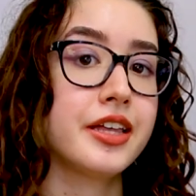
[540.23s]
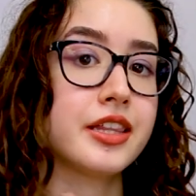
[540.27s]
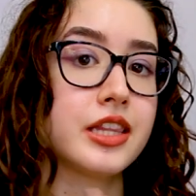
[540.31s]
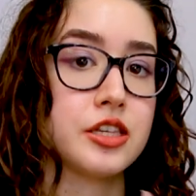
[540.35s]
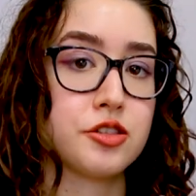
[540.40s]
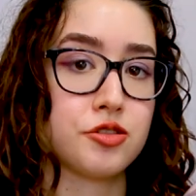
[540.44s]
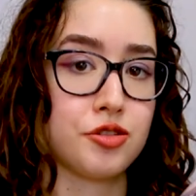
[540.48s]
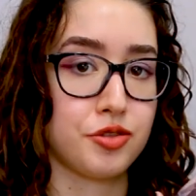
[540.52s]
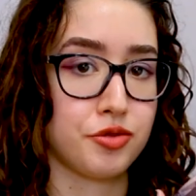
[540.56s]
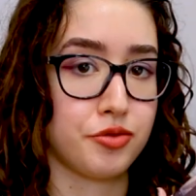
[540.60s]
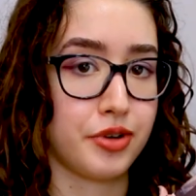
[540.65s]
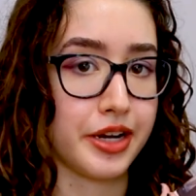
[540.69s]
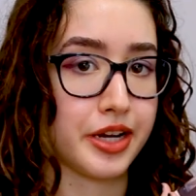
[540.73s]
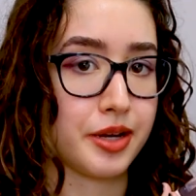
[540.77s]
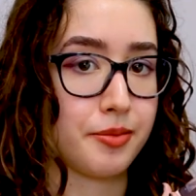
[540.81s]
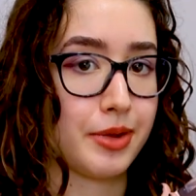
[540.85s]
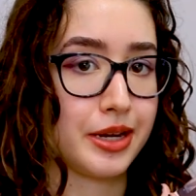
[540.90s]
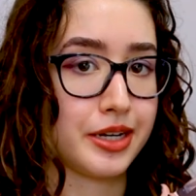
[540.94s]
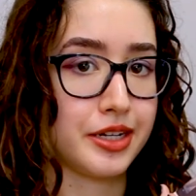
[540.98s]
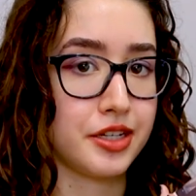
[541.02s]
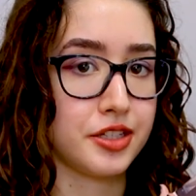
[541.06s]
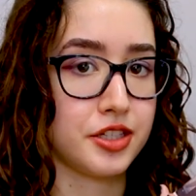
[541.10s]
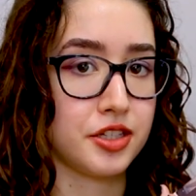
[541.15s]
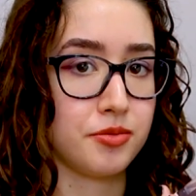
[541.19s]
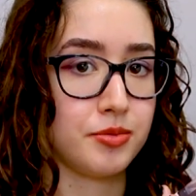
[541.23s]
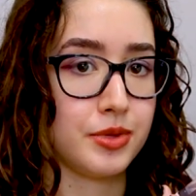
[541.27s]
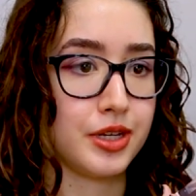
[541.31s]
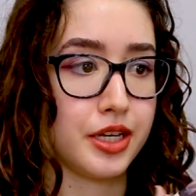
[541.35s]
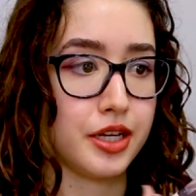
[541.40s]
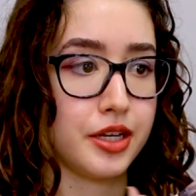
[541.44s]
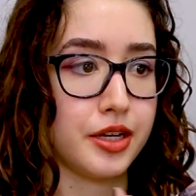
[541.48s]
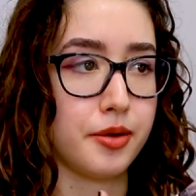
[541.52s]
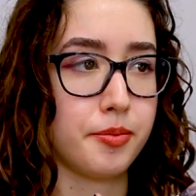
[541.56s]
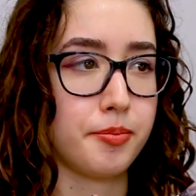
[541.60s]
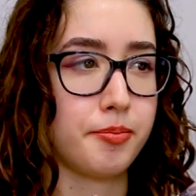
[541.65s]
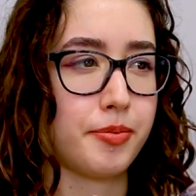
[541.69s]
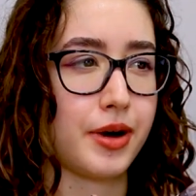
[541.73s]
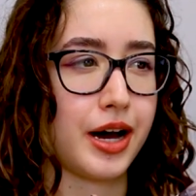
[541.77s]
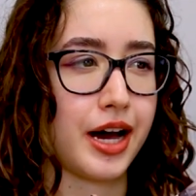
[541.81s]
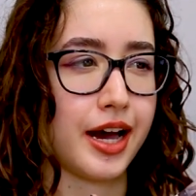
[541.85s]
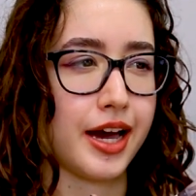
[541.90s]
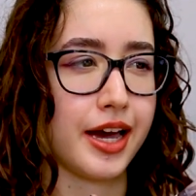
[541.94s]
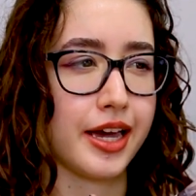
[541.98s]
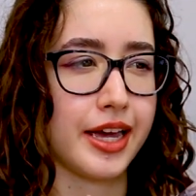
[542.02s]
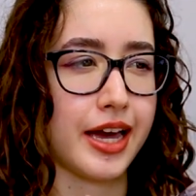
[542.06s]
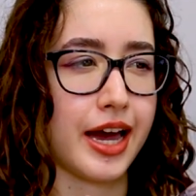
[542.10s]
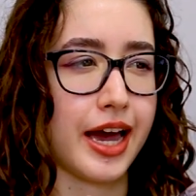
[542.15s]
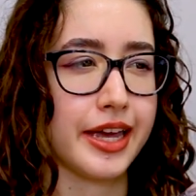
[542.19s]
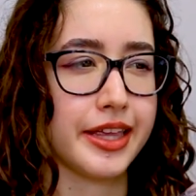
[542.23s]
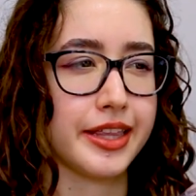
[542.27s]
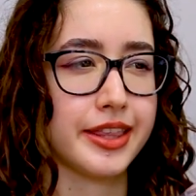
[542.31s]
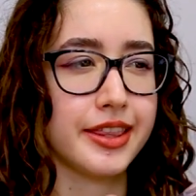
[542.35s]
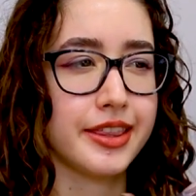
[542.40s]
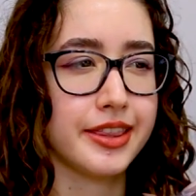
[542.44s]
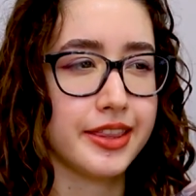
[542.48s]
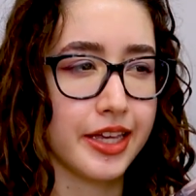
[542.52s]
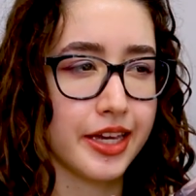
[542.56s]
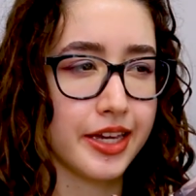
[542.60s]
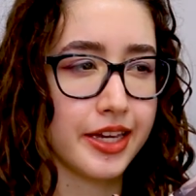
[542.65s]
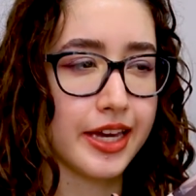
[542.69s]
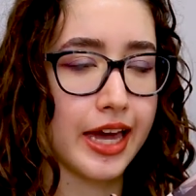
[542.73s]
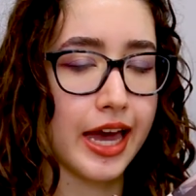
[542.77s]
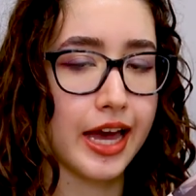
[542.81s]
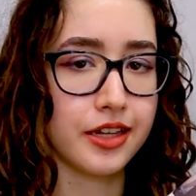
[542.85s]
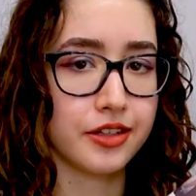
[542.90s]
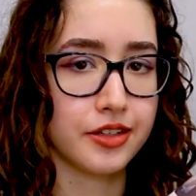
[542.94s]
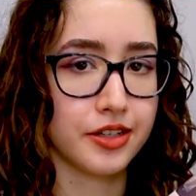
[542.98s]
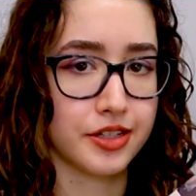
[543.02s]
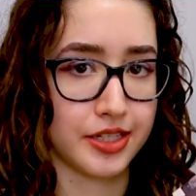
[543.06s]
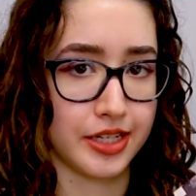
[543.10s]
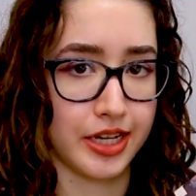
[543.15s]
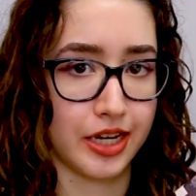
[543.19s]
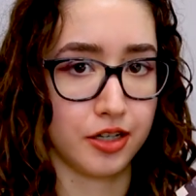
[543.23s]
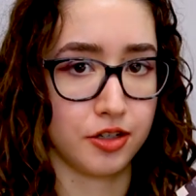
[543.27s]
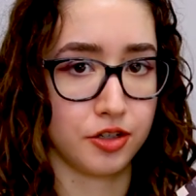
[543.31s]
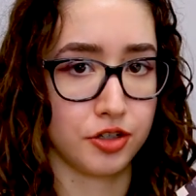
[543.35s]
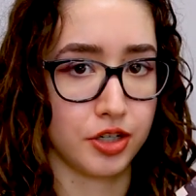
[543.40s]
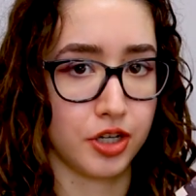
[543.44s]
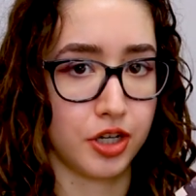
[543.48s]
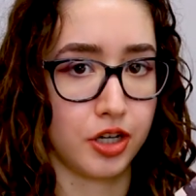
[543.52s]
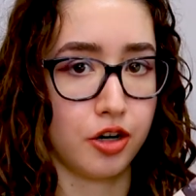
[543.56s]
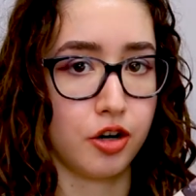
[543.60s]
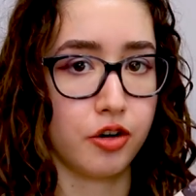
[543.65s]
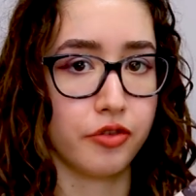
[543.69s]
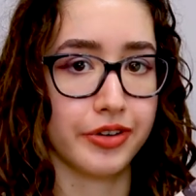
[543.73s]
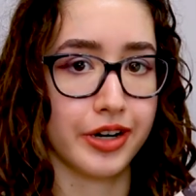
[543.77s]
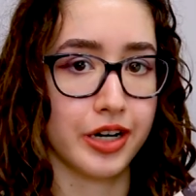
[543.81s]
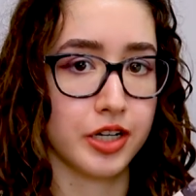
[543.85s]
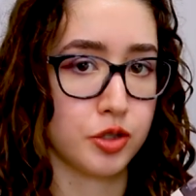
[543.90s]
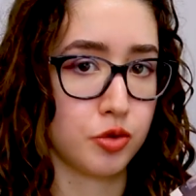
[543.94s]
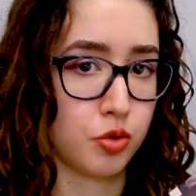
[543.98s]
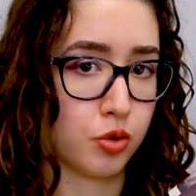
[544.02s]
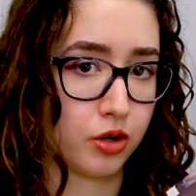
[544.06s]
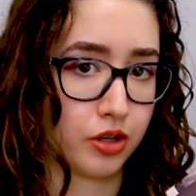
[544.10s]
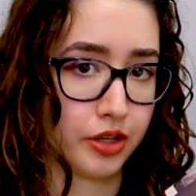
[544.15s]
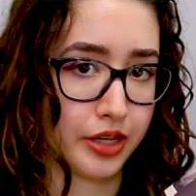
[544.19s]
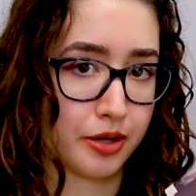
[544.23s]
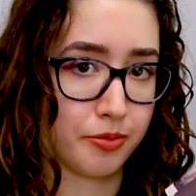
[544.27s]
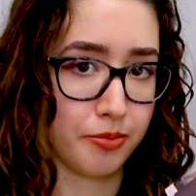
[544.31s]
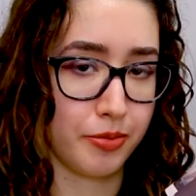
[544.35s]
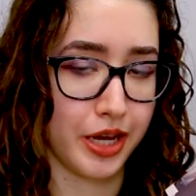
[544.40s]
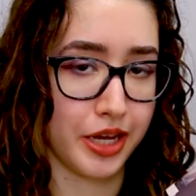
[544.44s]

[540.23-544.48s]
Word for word: This was recommended to me by, I think, Alexandra over at Twirling